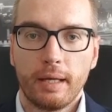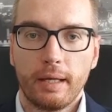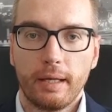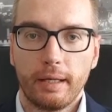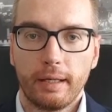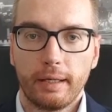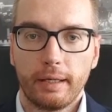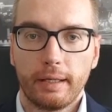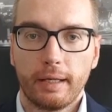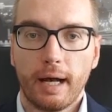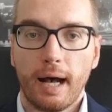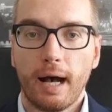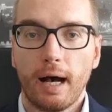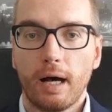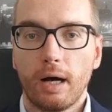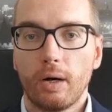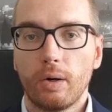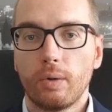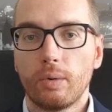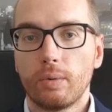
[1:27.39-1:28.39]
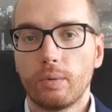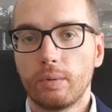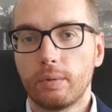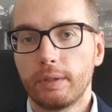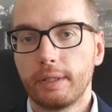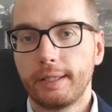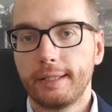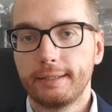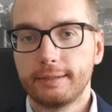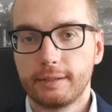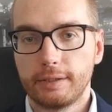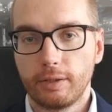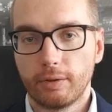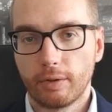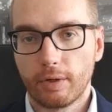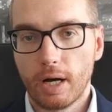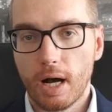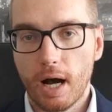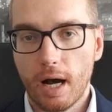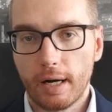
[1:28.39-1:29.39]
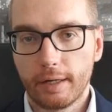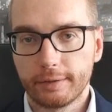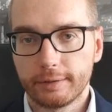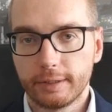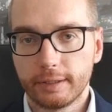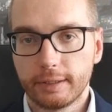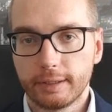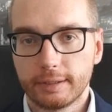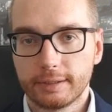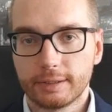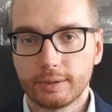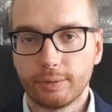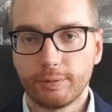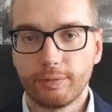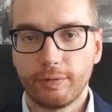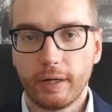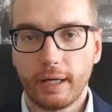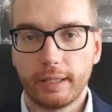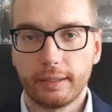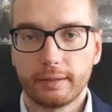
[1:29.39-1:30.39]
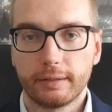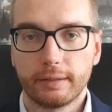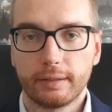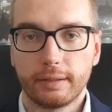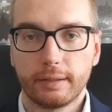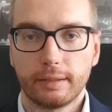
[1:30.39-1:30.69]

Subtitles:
How easy or hard it is to find